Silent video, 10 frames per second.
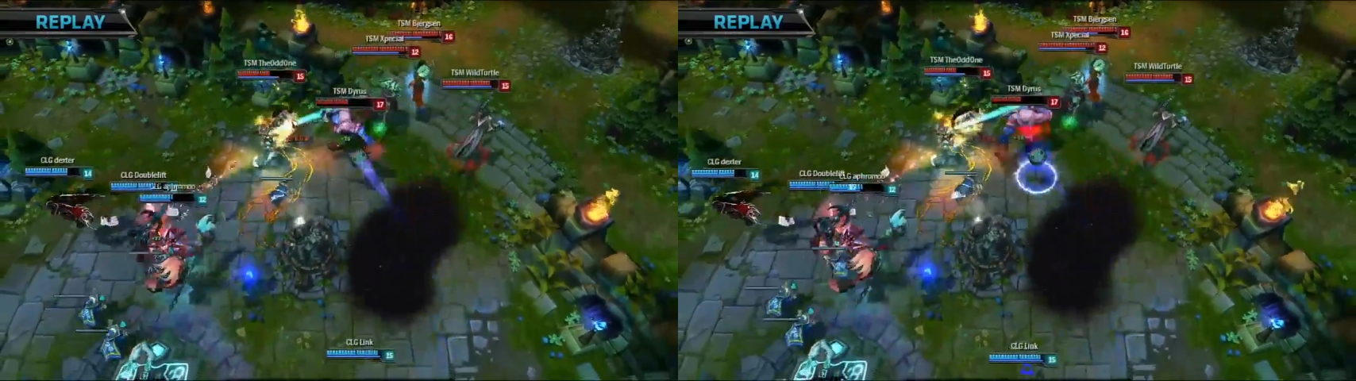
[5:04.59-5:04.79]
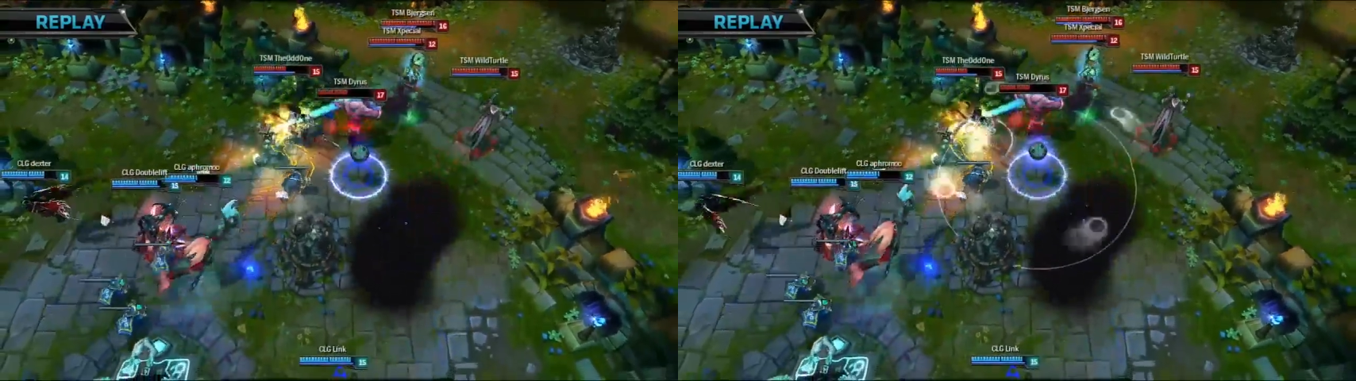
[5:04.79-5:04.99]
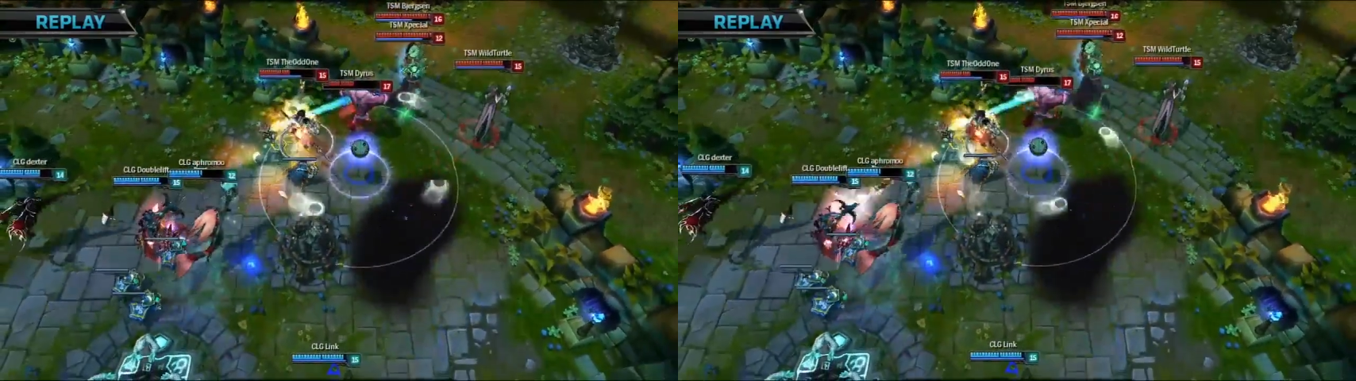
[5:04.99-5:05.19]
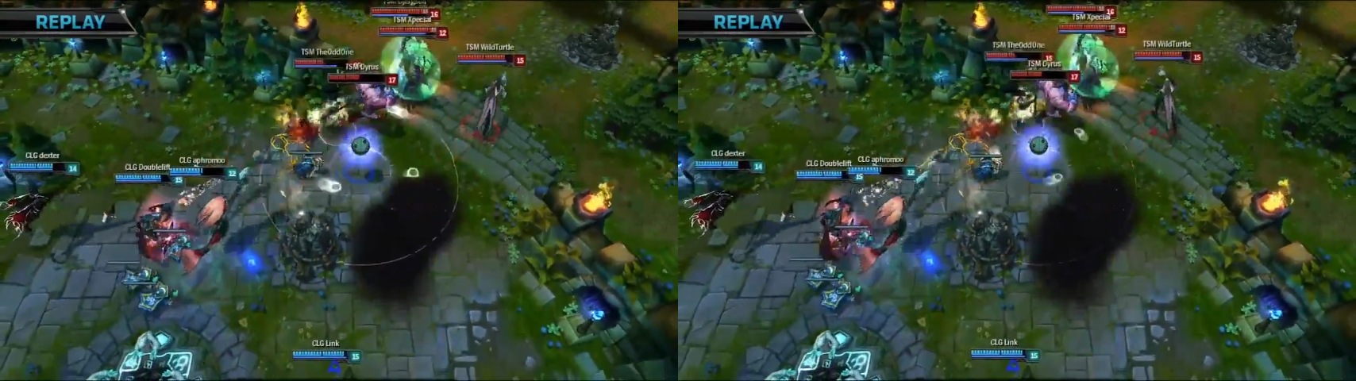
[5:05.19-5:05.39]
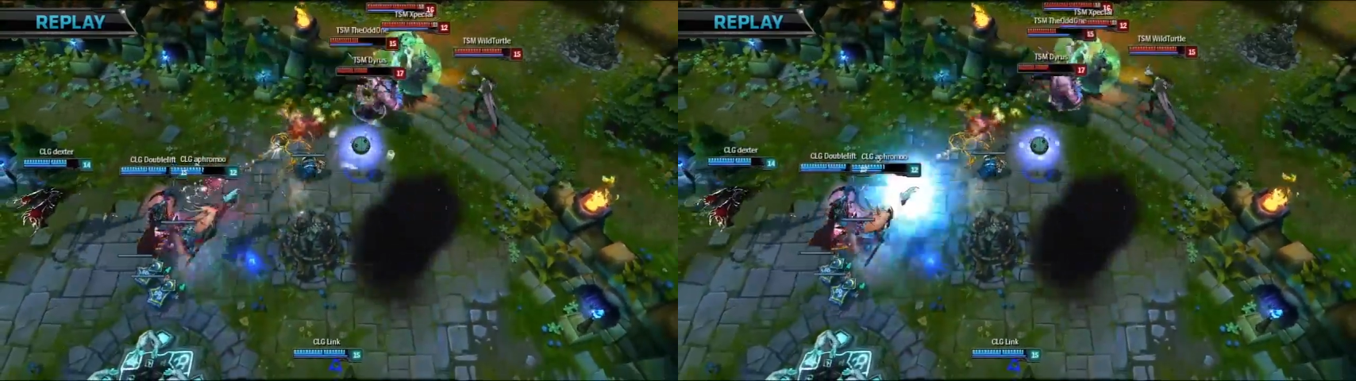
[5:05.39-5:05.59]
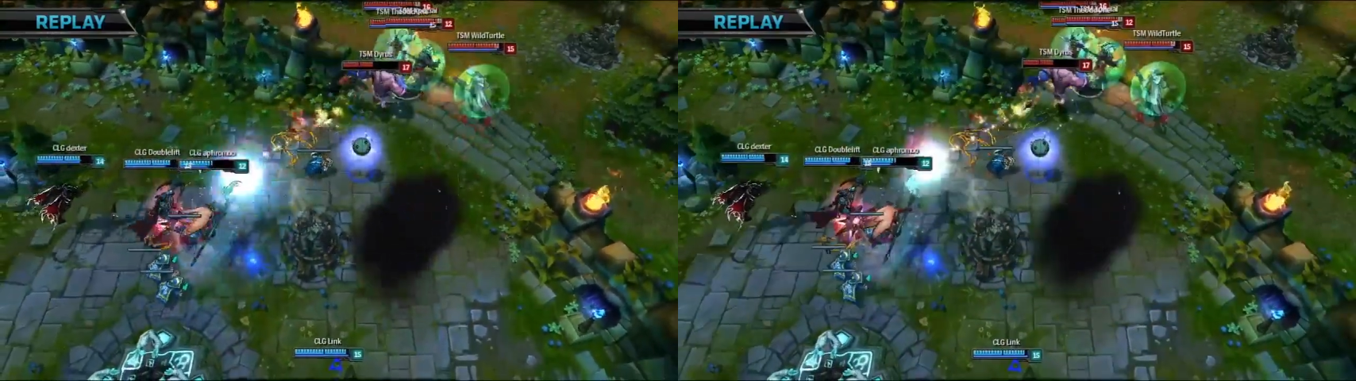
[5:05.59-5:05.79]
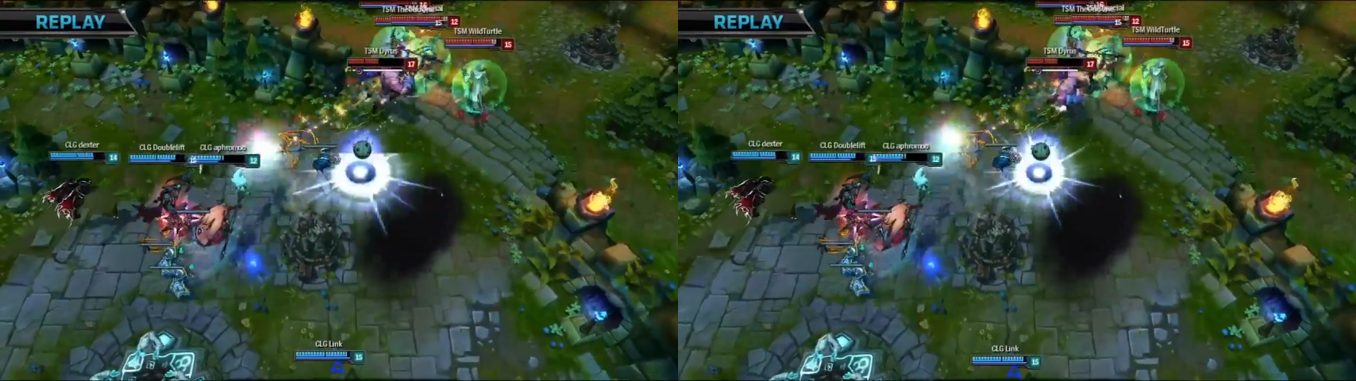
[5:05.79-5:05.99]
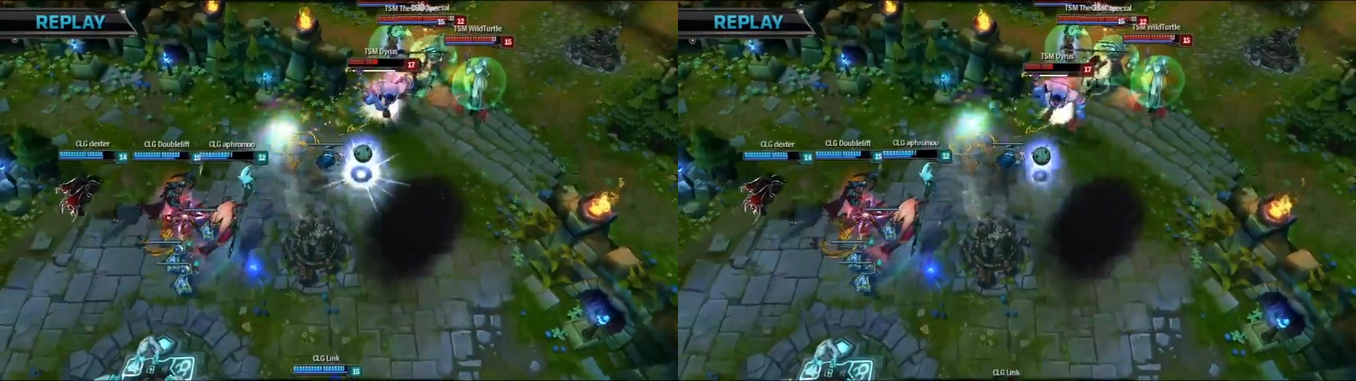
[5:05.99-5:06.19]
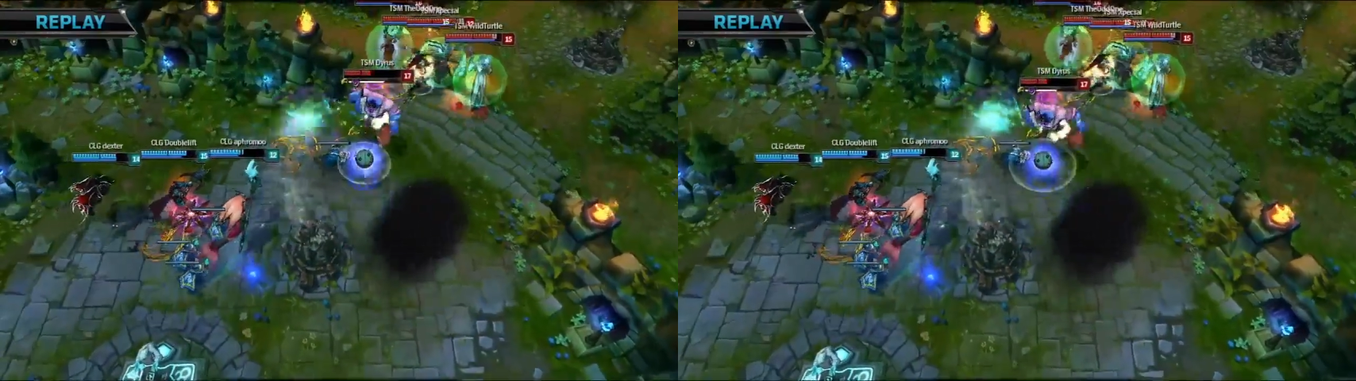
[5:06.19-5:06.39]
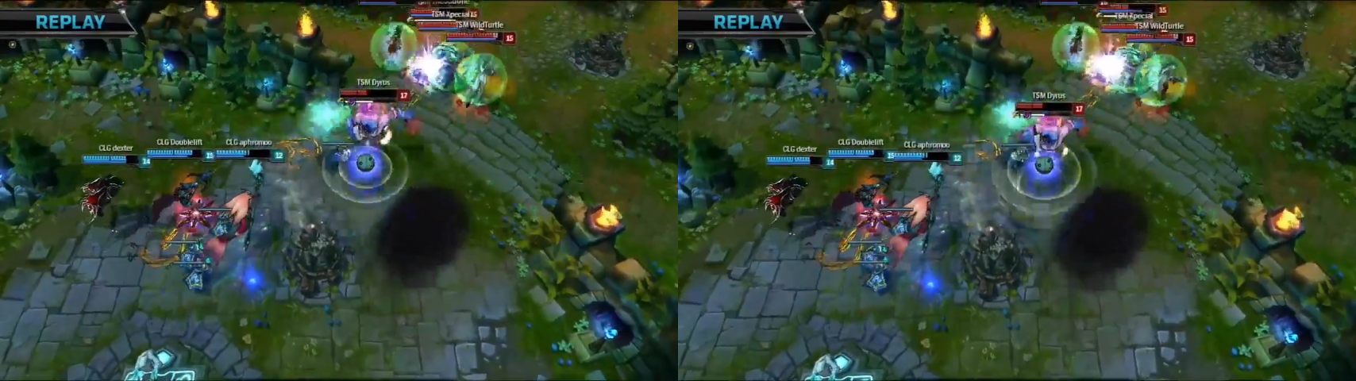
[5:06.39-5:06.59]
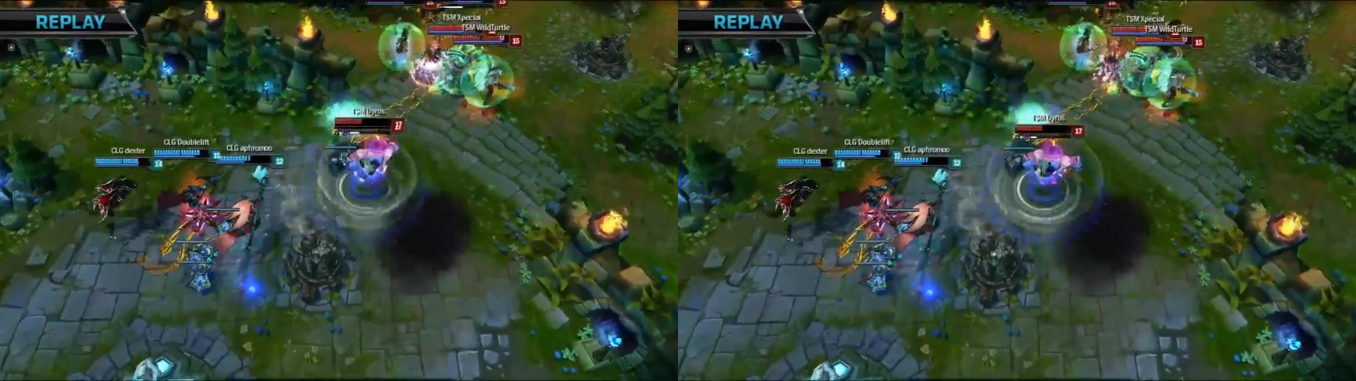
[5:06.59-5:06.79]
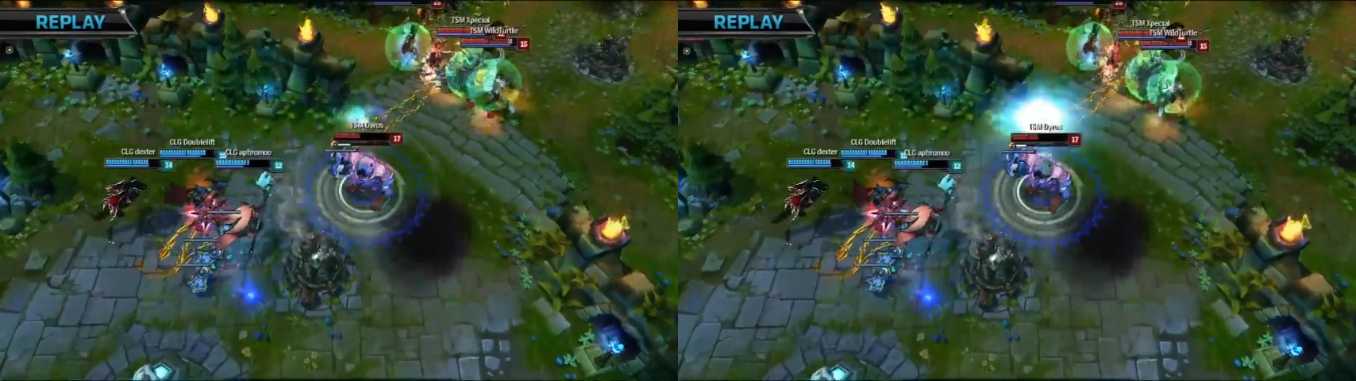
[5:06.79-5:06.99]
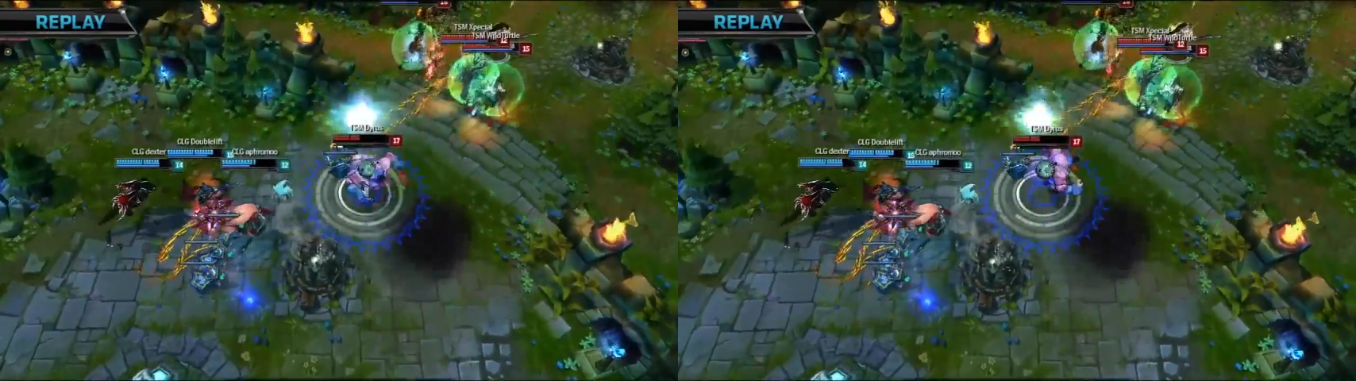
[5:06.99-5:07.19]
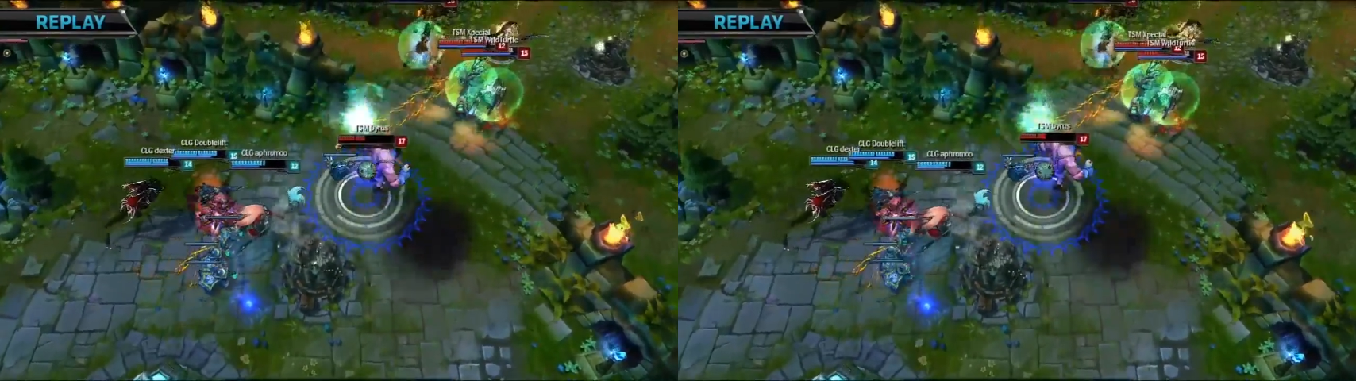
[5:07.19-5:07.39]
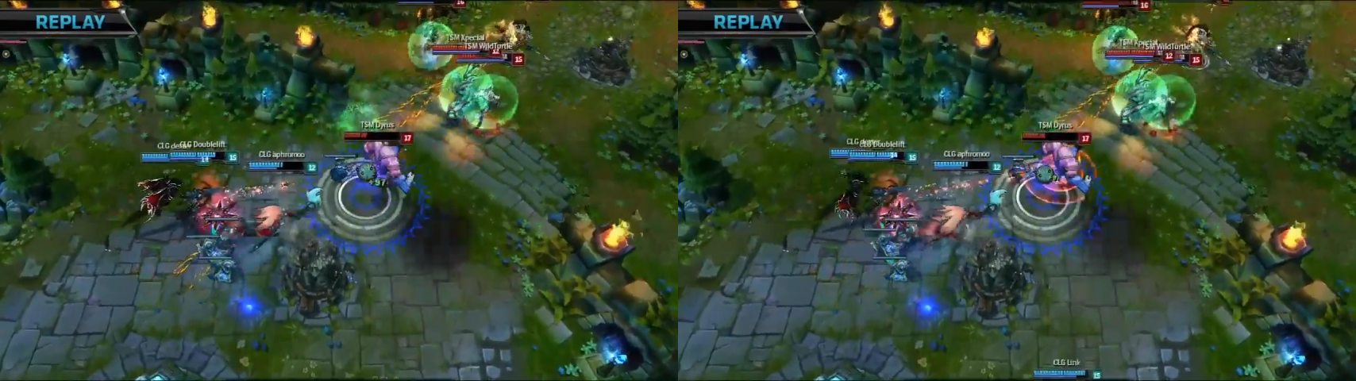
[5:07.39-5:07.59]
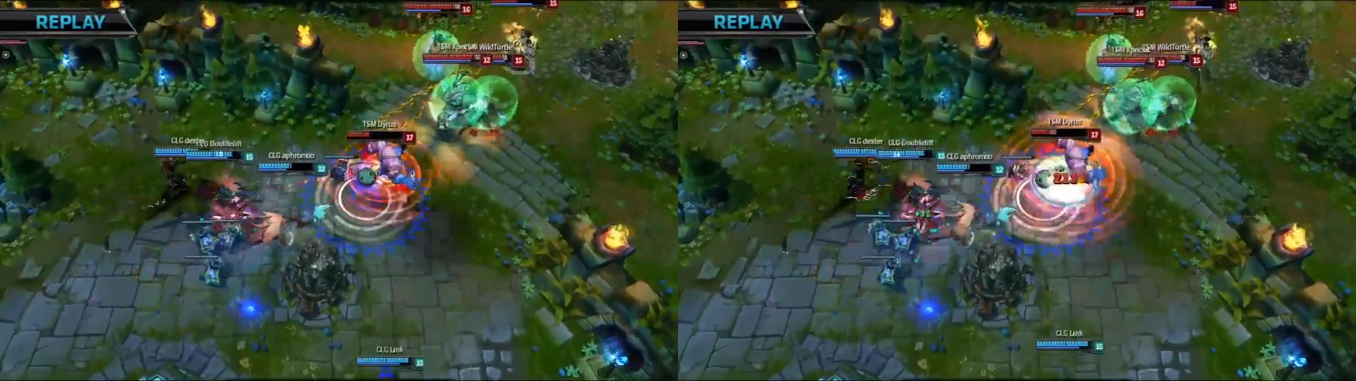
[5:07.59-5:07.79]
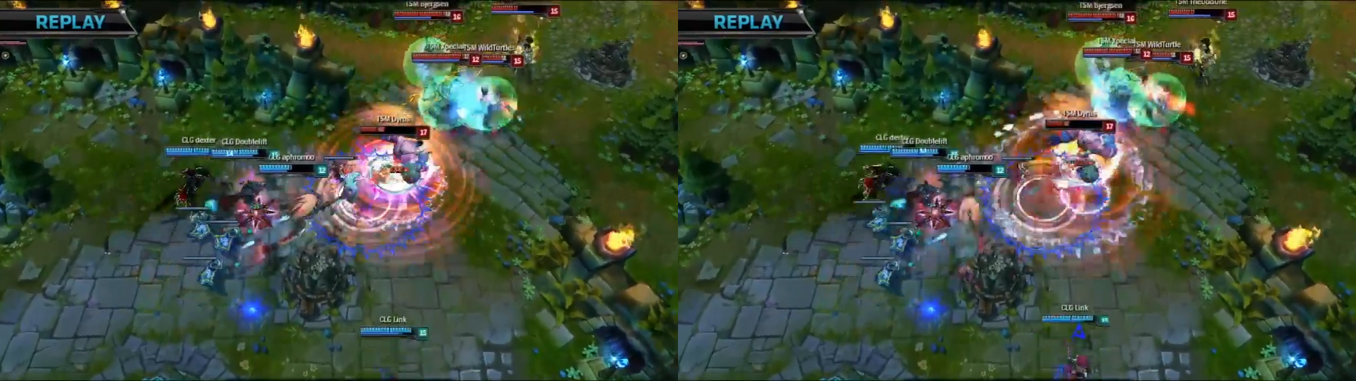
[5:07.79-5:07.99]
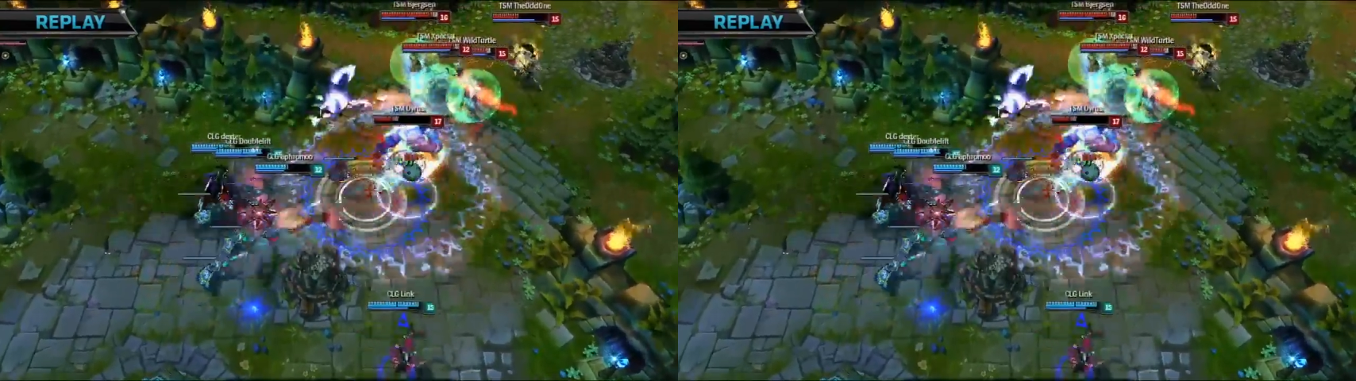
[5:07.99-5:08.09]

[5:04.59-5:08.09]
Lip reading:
No face is visible, so there are no lips to read.